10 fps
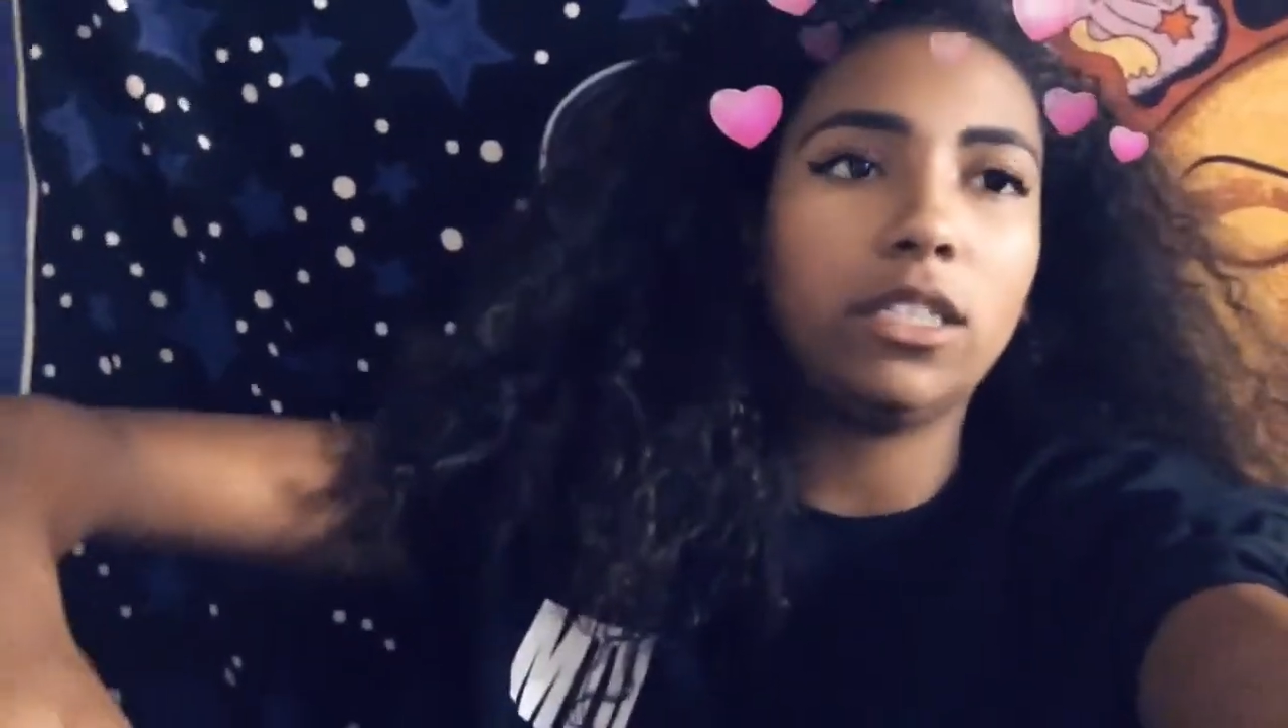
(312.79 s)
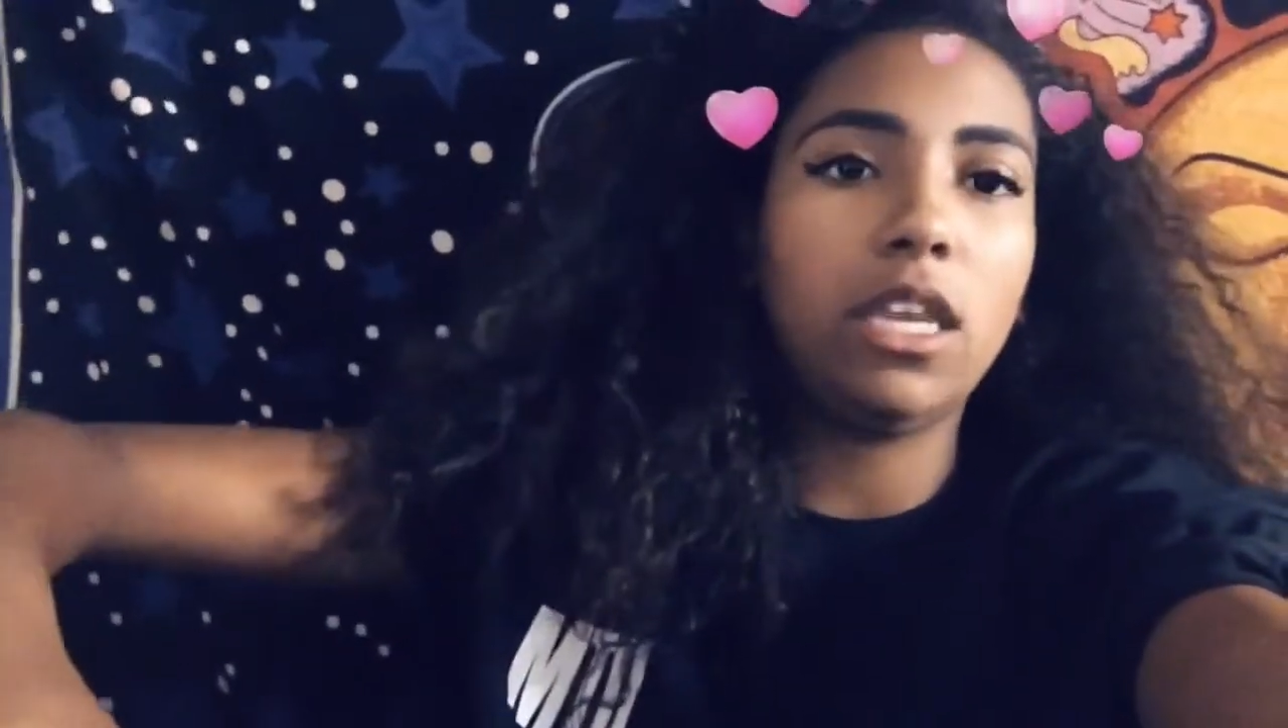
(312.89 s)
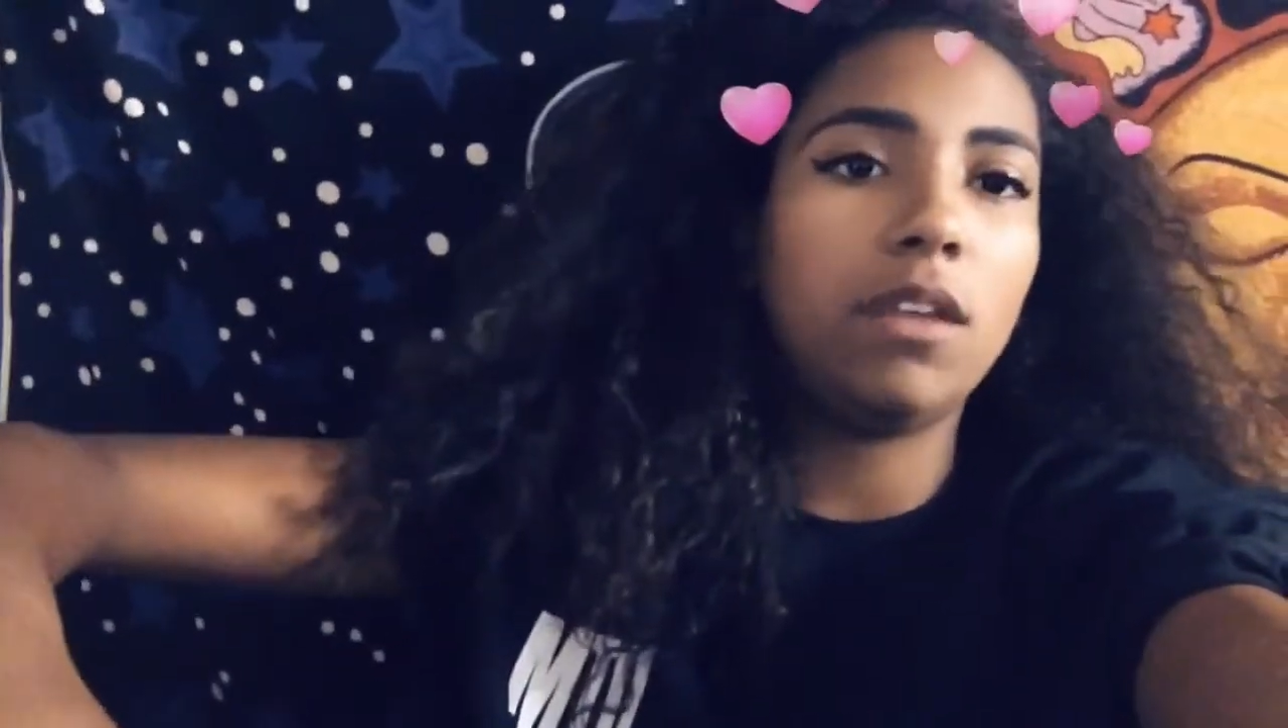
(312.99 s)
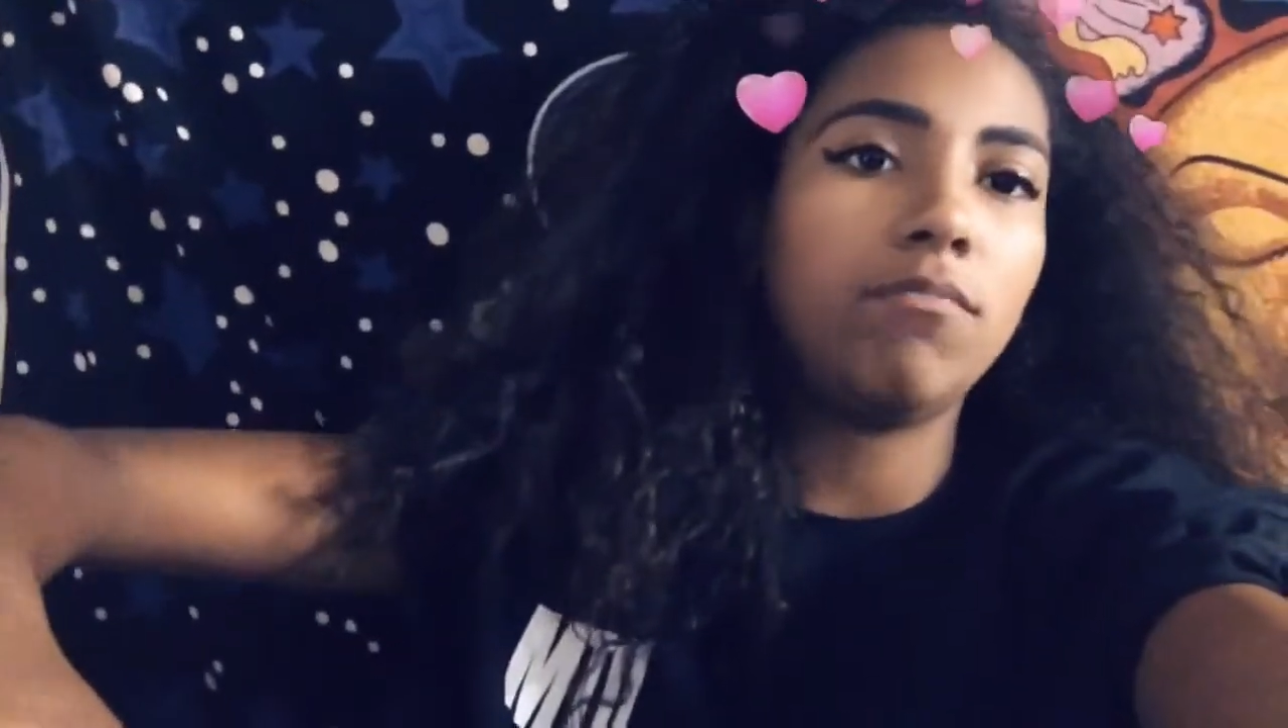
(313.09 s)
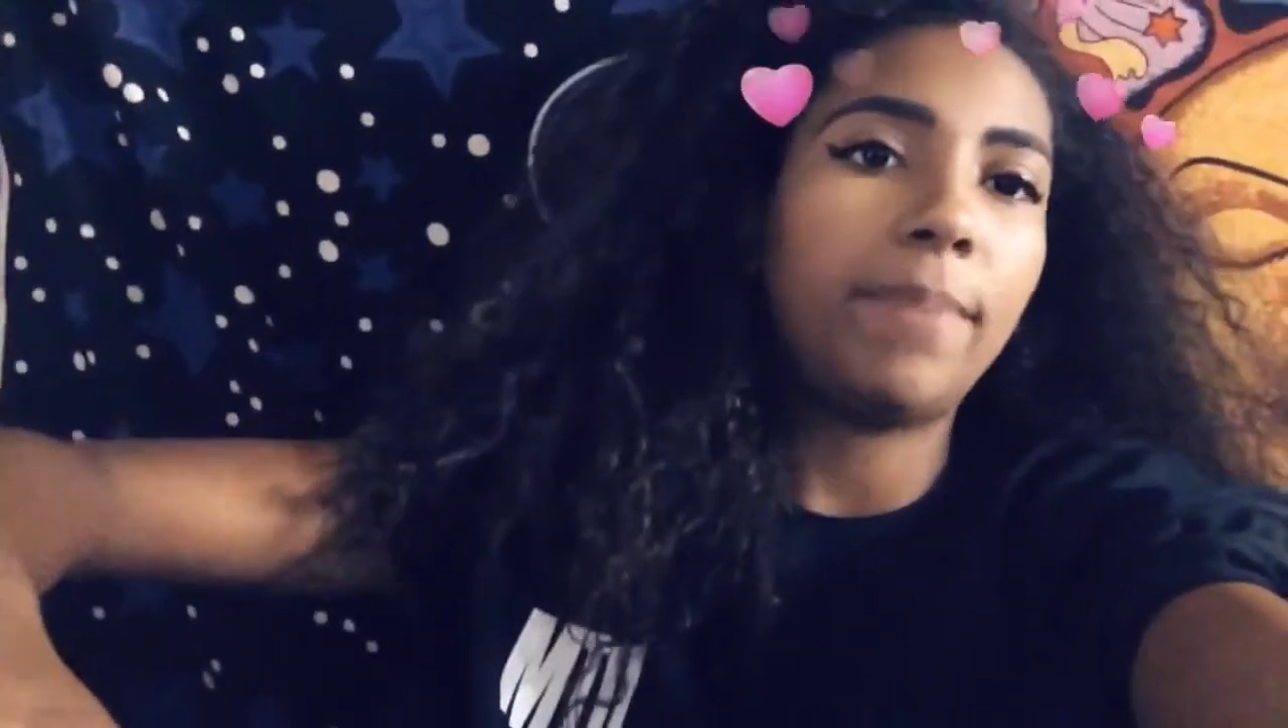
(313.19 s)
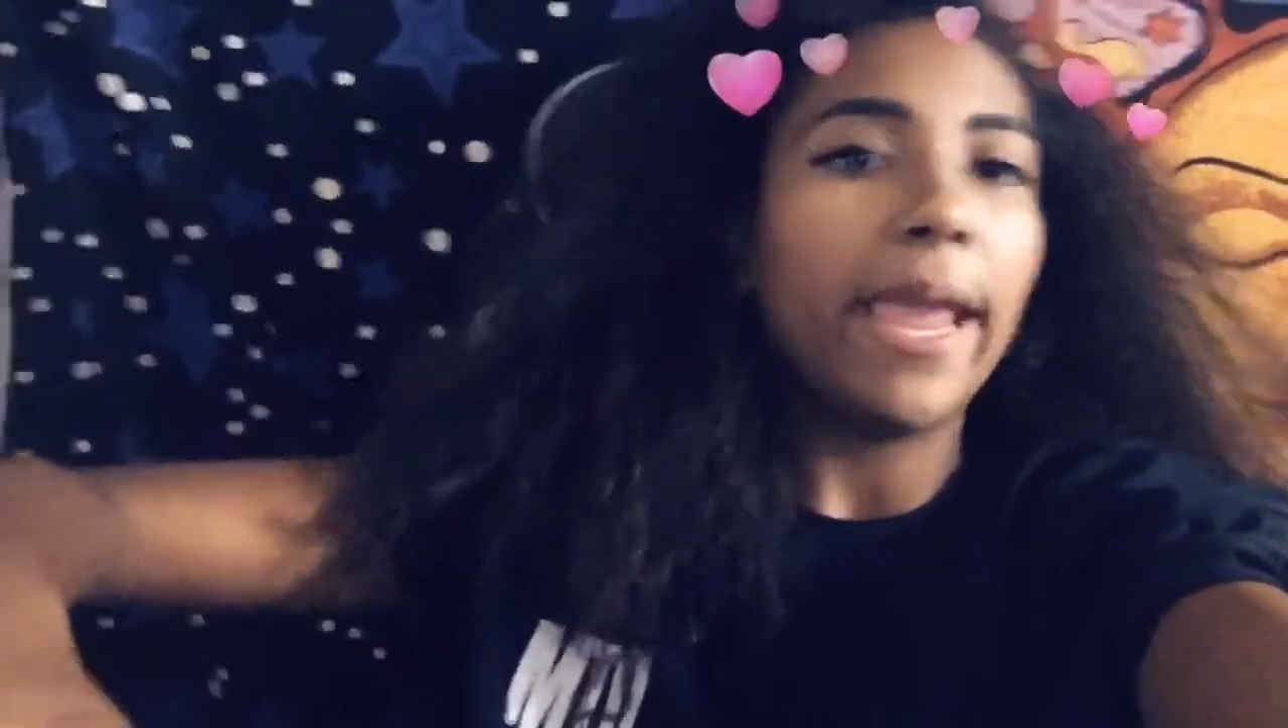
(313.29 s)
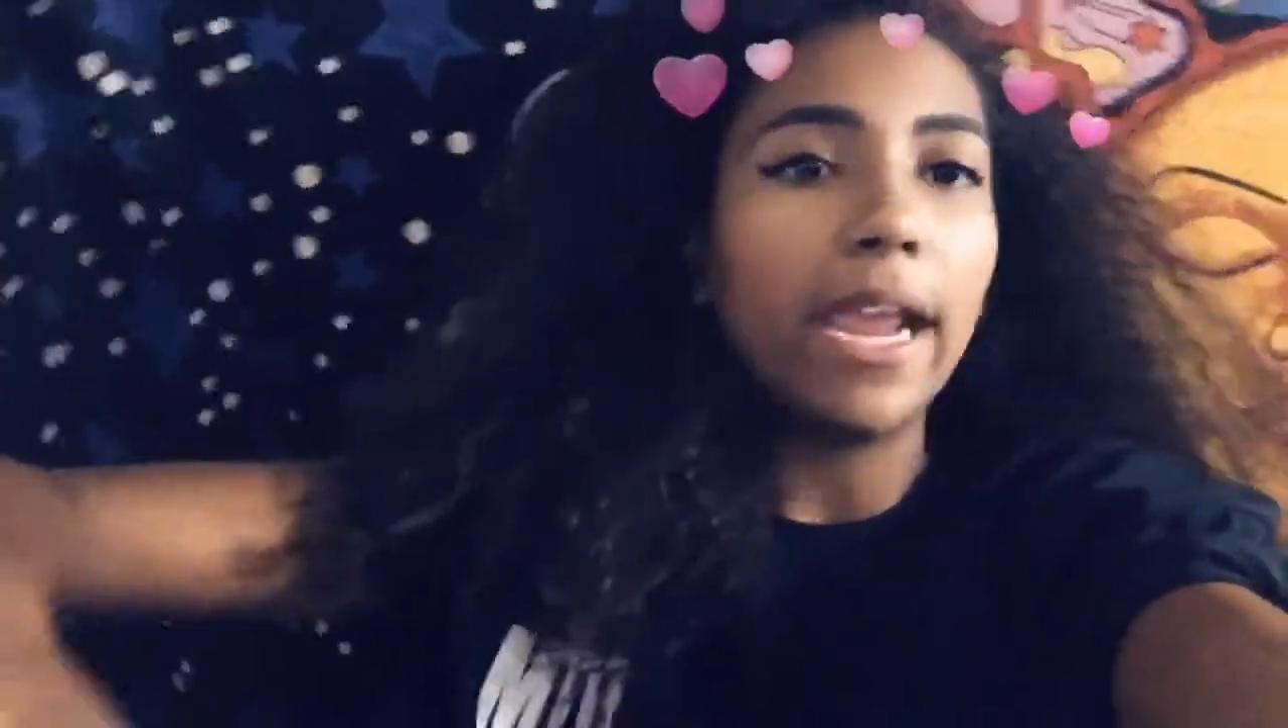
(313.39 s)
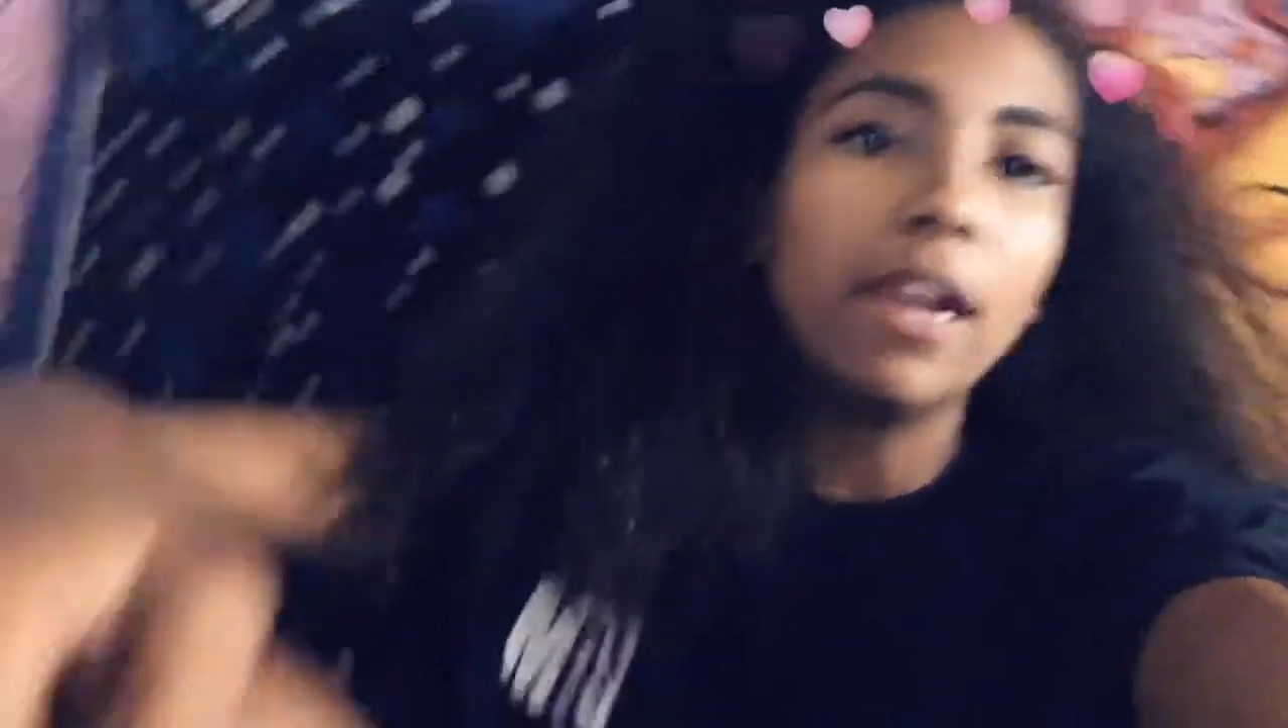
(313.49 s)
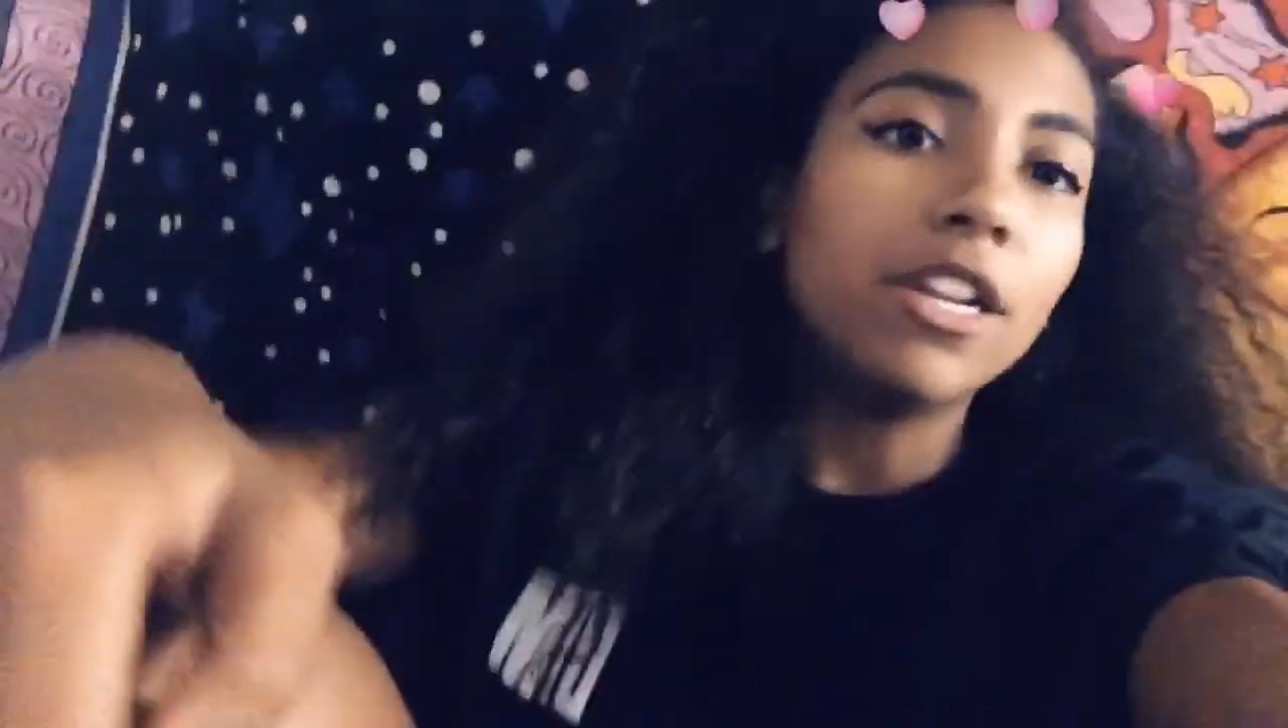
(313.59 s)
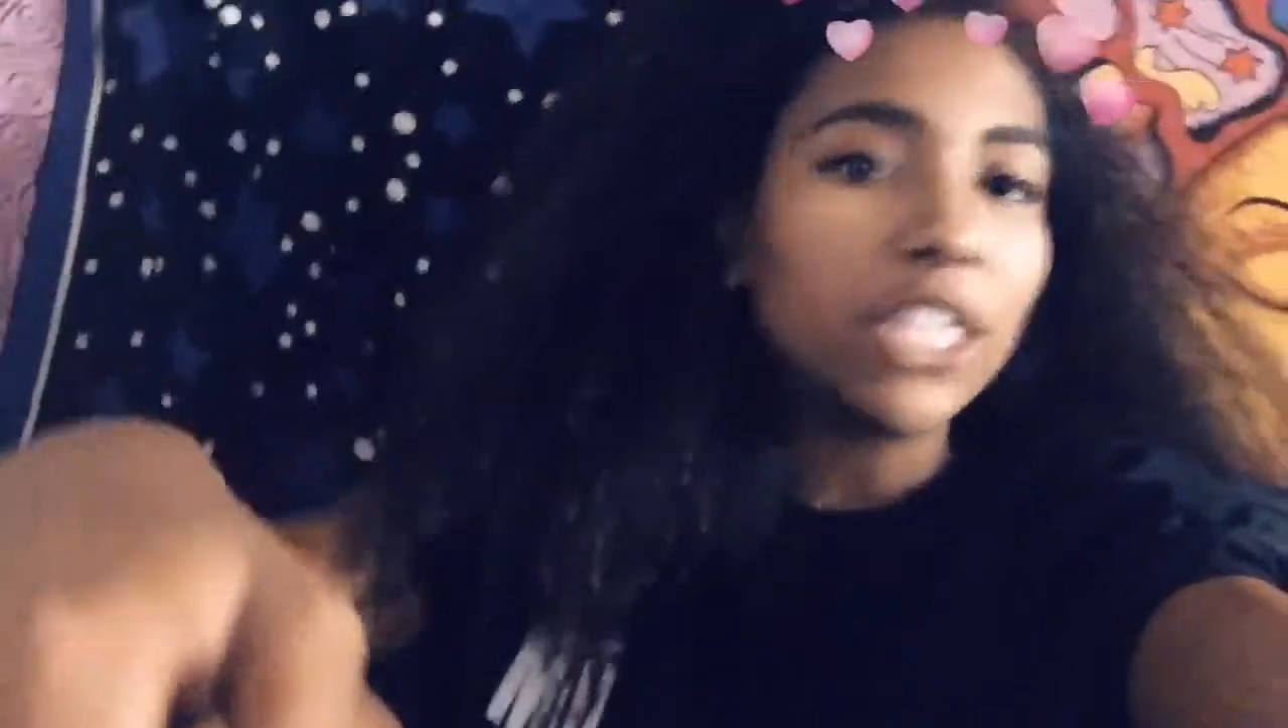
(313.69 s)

Liam Payne and